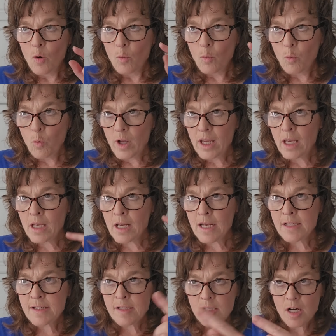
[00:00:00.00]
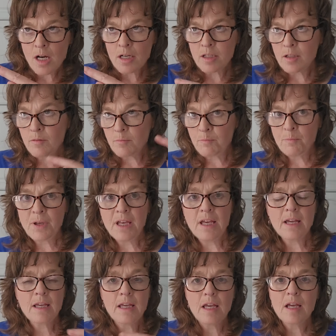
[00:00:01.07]
When I started
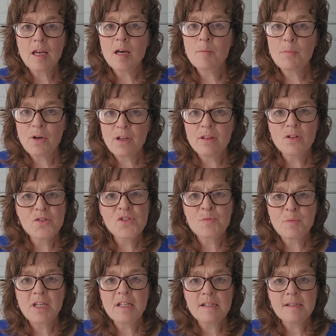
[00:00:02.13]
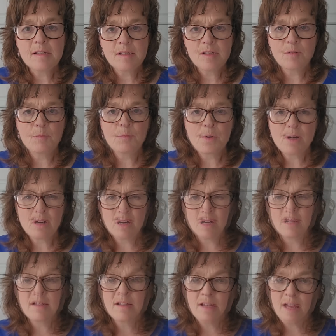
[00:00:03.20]
picking up on those pieces and
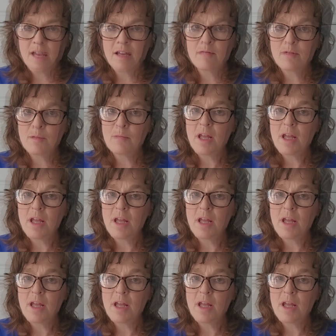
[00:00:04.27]
parts, and